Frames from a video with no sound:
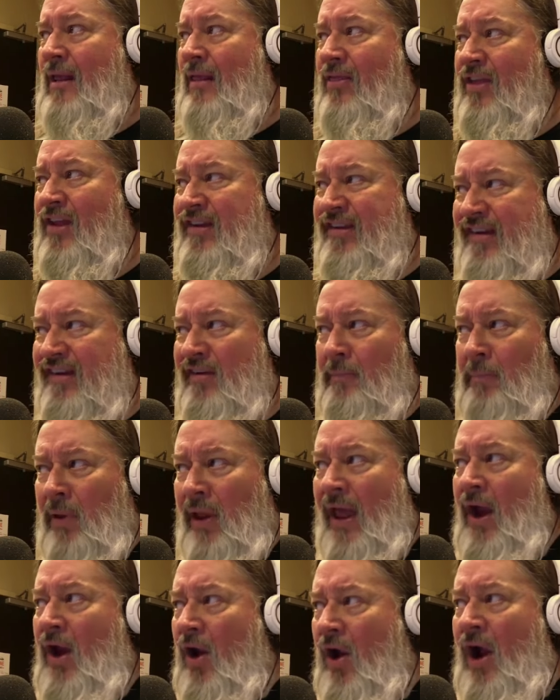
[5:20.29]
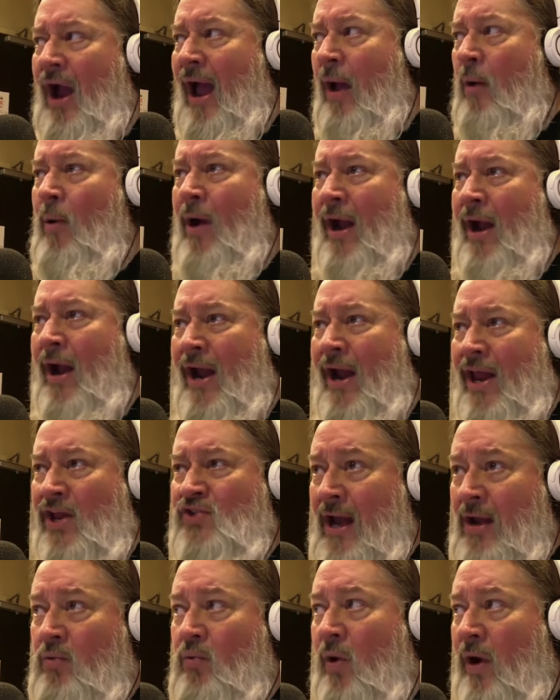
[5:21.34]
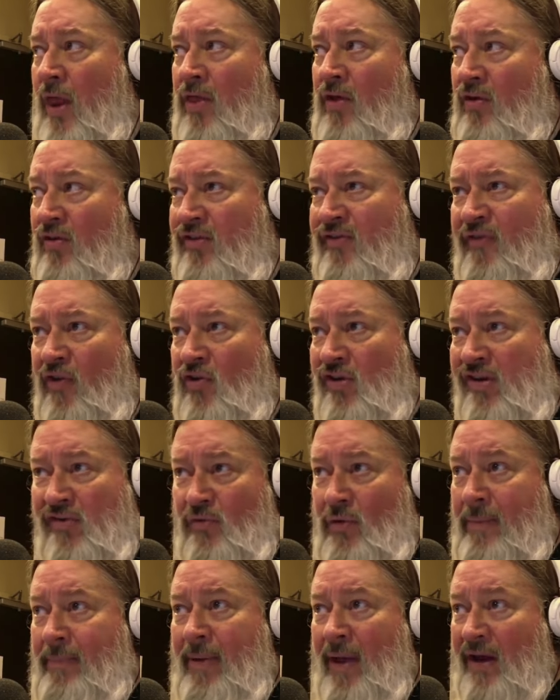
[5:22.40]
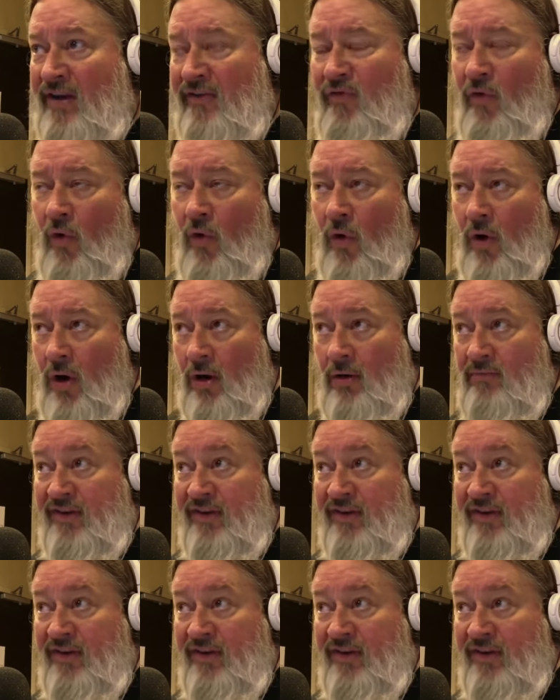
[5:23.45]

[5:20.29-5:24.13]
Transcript: this is a player I want to trade one of those first 3 picks for.